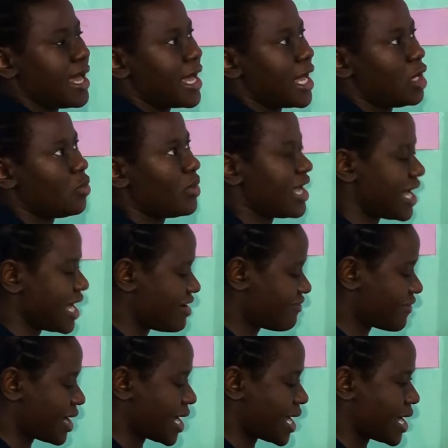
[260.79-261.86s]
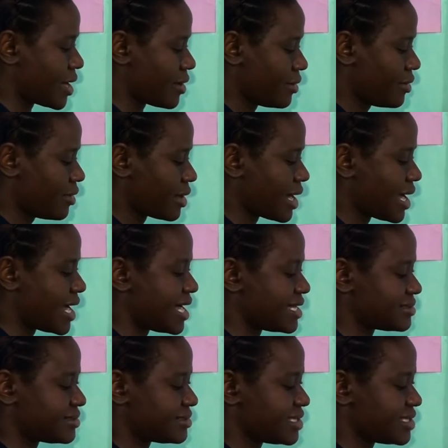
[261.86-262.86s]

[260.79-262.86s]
and we have r as